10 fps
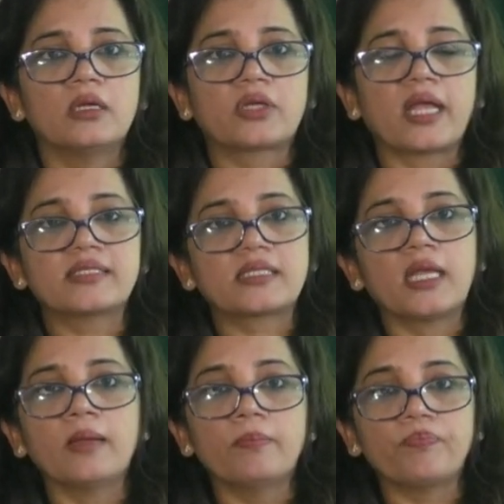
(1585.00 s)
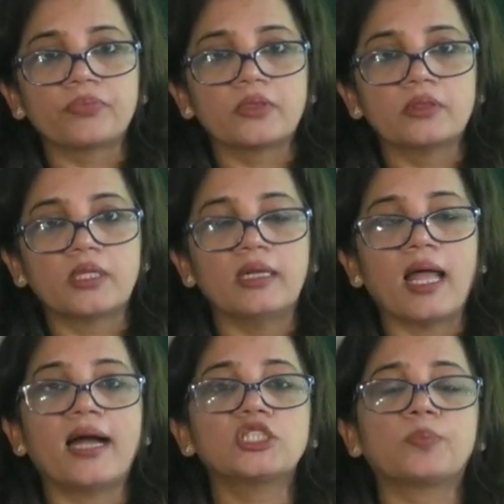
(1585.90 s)
You can say the
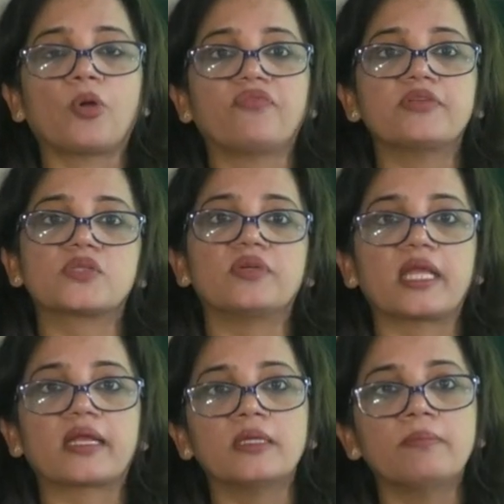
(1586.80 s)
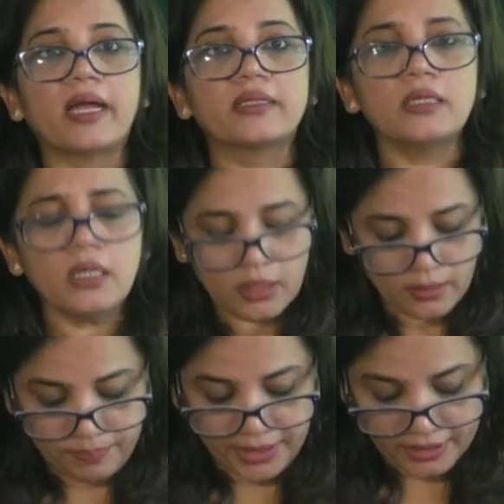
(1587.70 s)
large profits were taken by the
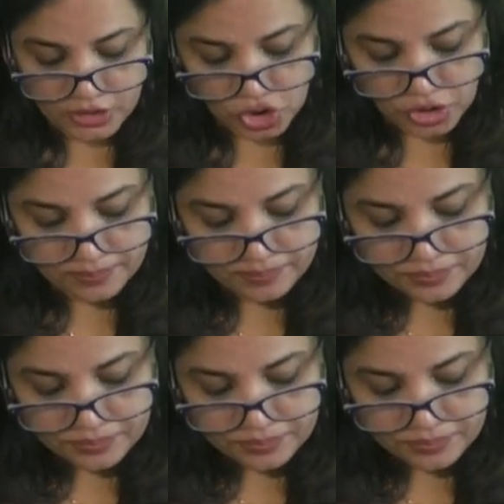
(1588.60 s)
British.